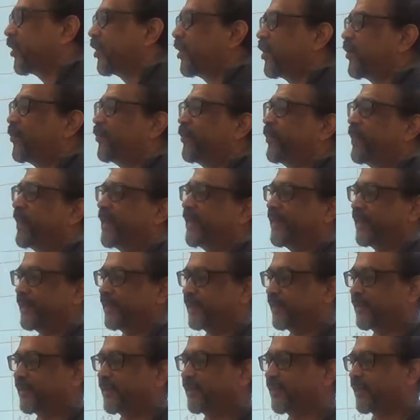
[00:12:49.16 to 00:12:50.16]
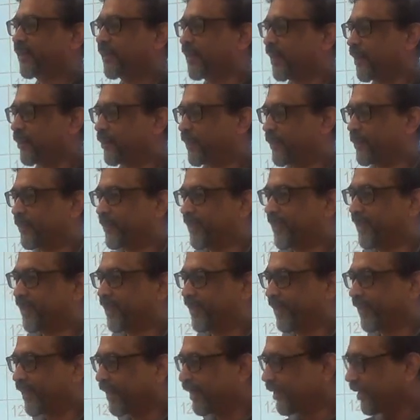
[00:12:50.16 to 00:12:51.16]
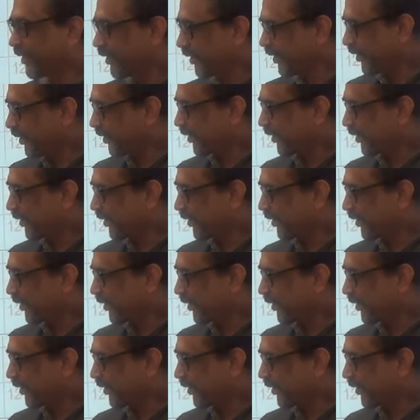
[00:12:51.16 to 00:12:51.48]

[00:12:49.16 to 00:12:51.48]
of breathing. I'm repeating again.